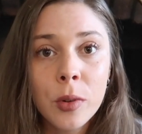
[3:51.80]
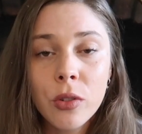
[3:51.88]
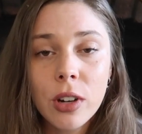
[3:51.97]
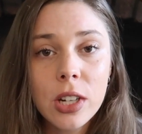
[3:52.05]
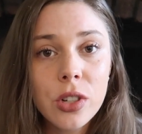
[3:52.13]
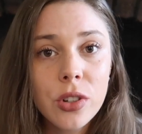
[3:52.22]

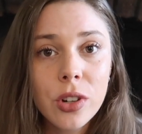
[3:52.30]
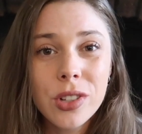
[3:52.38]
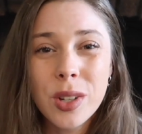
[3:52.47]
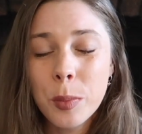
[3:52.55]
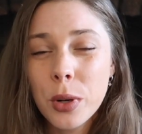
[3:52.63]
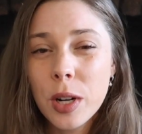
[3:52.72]
green
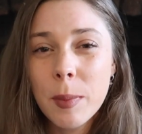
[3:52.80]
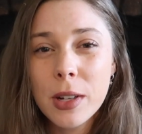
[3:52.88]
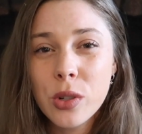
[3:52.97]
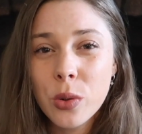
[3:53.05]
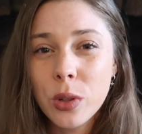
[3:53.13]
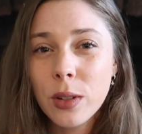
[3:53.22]
shoots on pretty
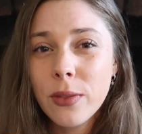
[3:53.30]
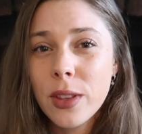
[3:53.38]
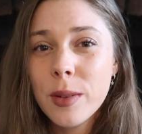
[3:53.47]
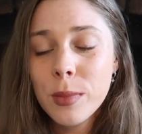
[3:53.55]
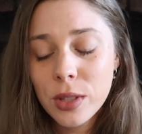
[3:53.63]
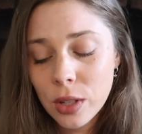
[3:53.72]
much all of
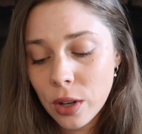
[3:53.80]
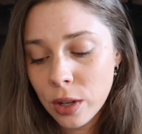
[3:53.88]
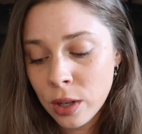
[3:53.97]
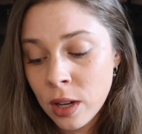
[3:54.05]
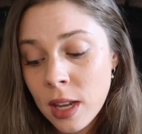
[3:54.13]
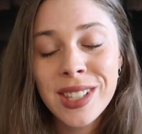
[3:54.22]
them.
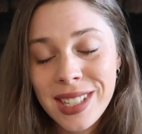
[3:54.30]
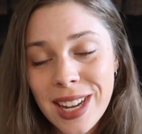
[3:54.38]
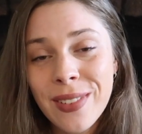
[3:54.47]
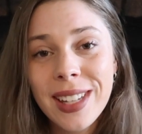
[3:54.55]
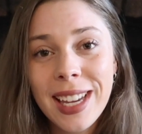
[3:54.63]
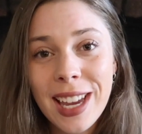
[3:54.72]
So
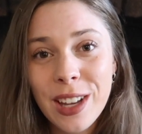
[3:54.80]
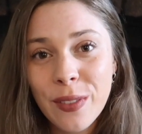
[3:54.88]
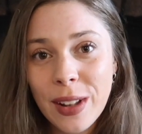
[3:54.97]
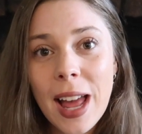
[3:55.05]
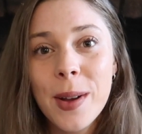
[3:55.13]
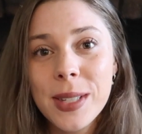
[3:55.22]
definitely get your
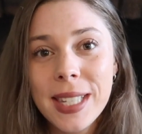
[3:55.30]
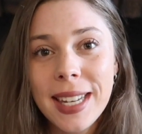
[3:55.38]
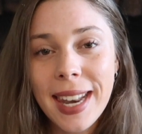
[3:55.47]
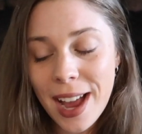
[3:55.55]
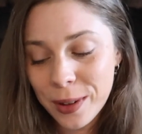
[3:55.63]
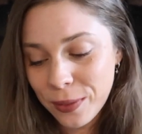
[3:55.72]
flowers
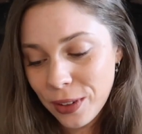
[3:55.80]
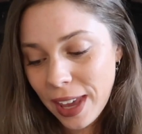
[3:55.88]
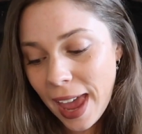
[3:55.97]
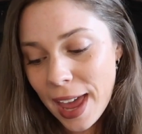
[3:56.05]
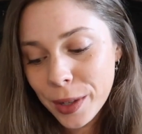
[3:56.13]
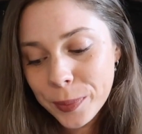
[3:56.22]
in now if you
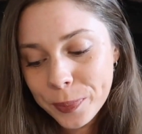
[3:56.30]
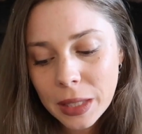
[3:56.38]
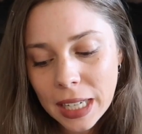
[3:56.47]
can.